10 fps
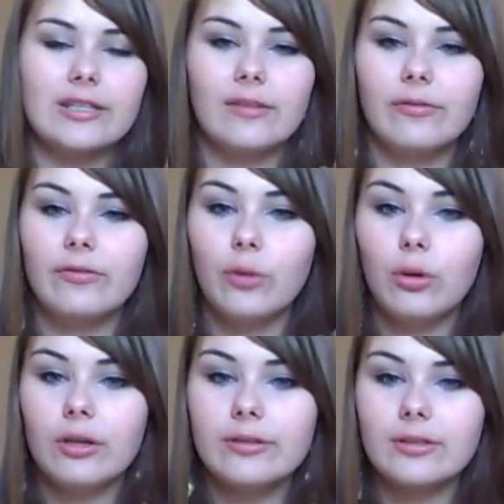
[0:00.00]
the
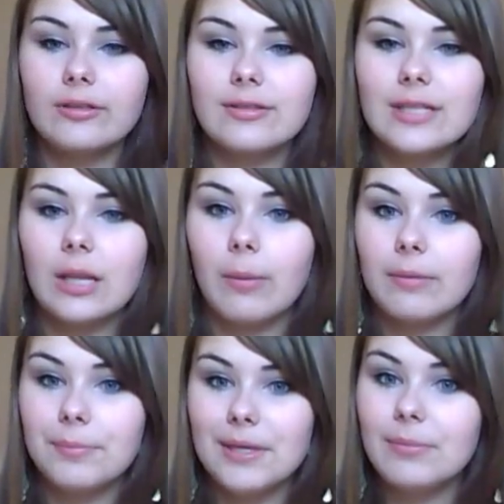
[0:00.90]
Flawless Concealer by
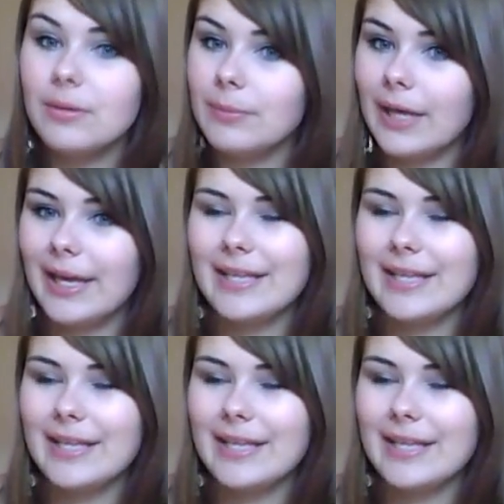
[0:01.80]
Me, Me, Me.